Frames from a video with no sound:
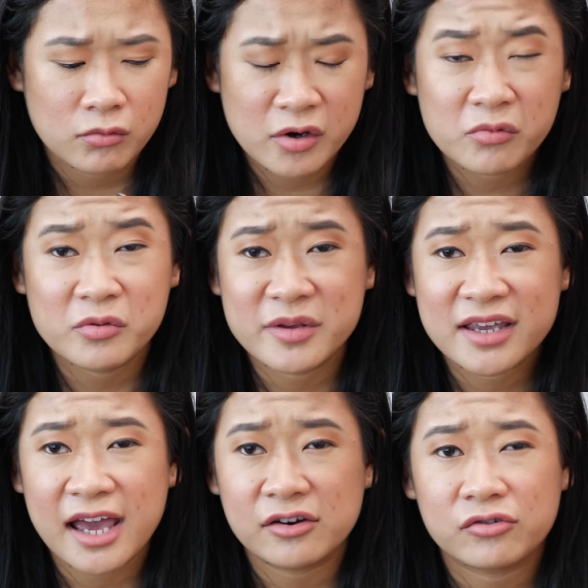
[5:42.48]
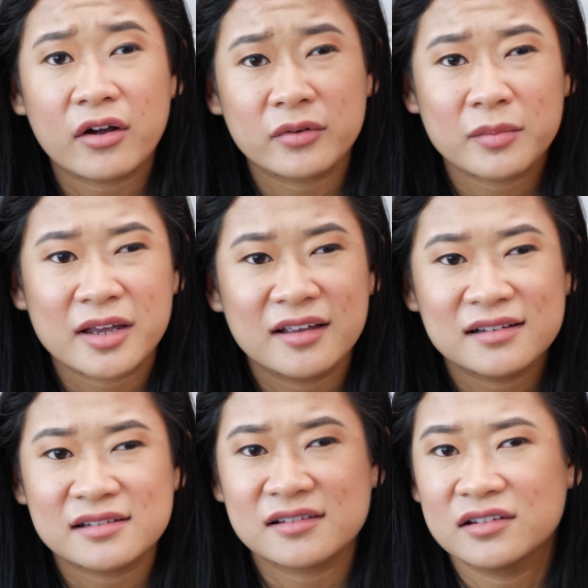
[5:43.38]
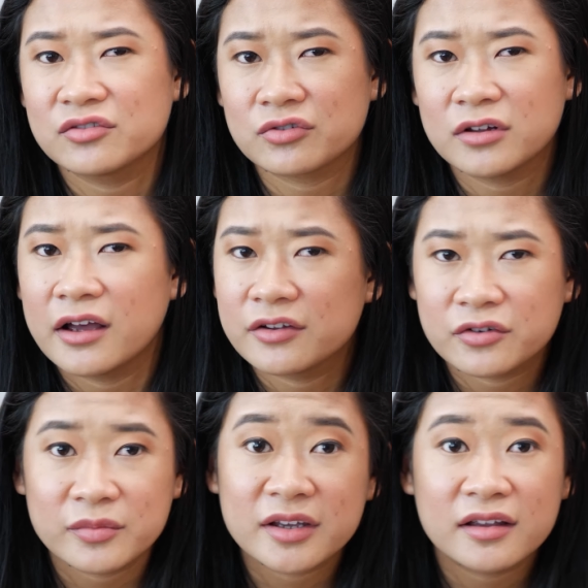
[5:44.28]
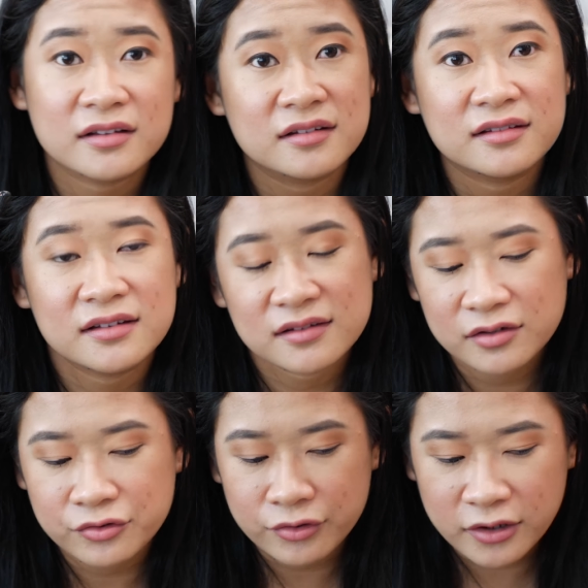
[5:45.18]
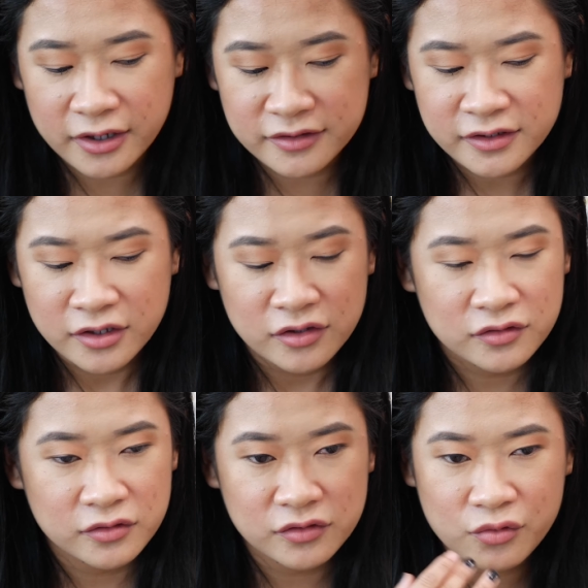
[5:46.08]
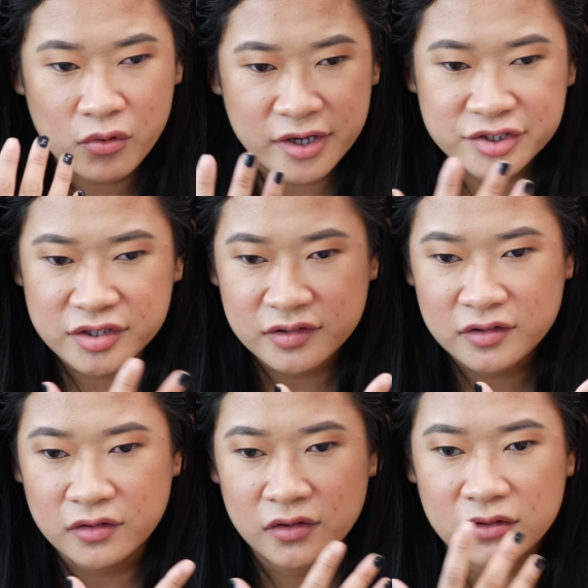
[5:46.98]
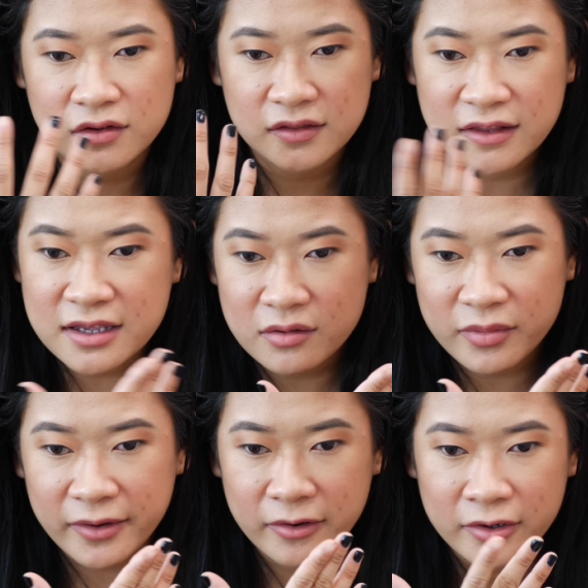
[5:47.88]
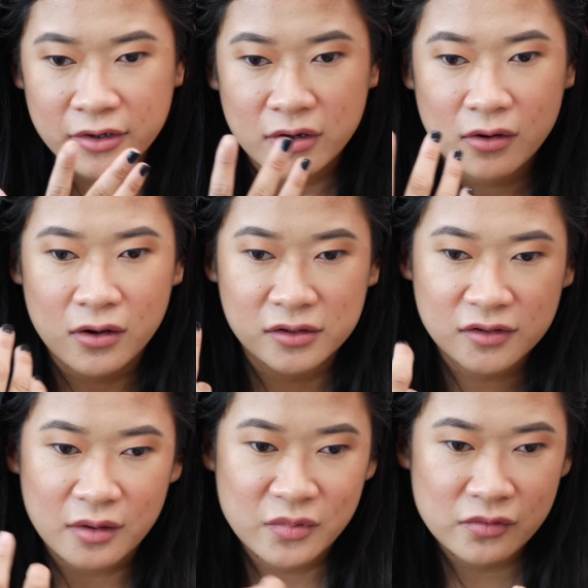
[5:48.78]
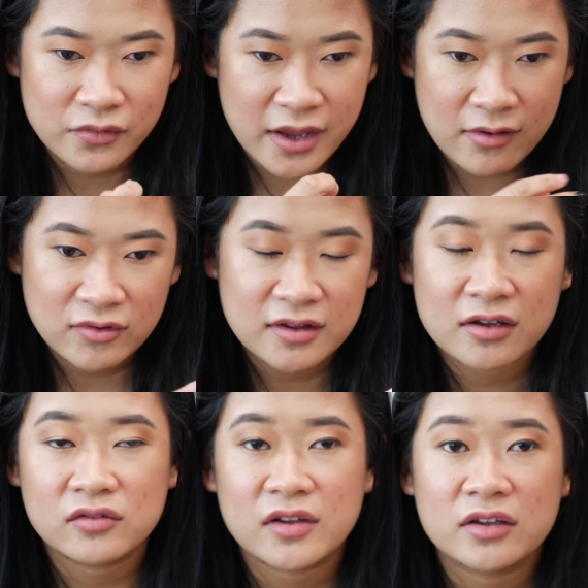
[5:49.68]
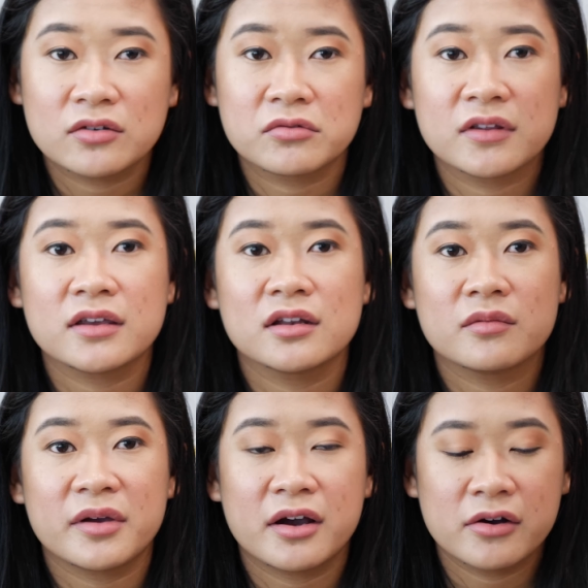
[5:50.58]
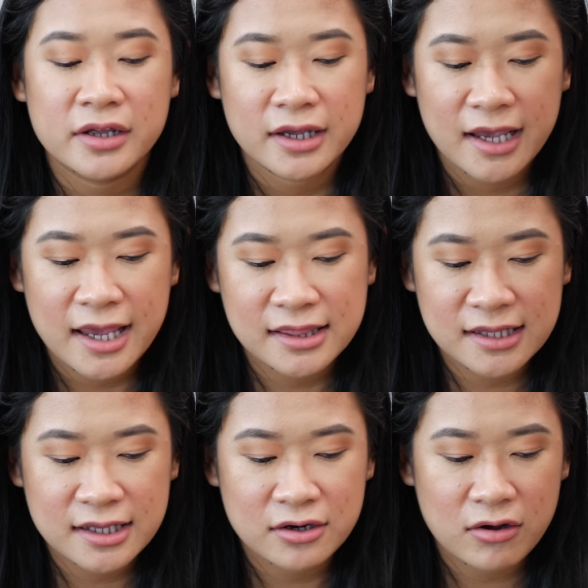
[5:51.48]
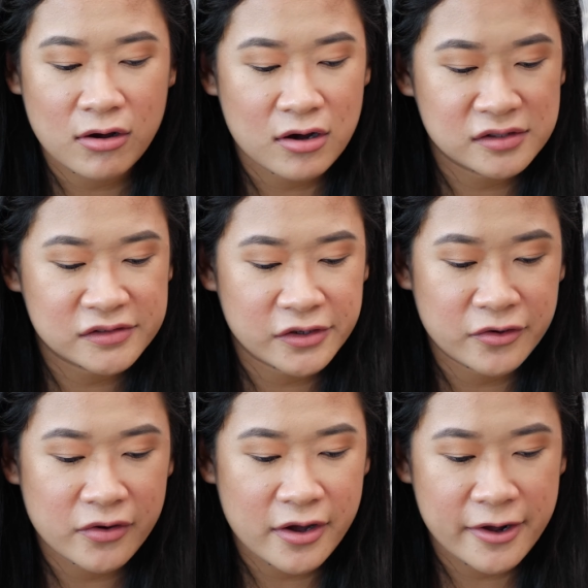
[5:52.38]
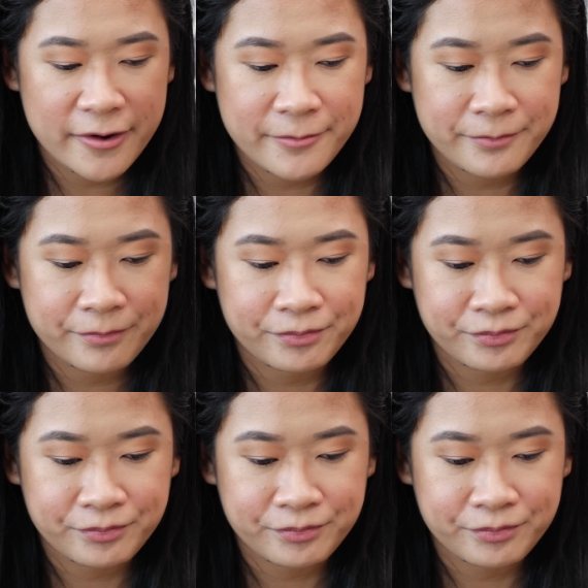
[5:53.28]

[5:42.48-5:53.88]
what will be catastrophic because it's centralized or because it's decentralized? So it's questions to to think about on top of everything else that you're thinking about, and then also. Um,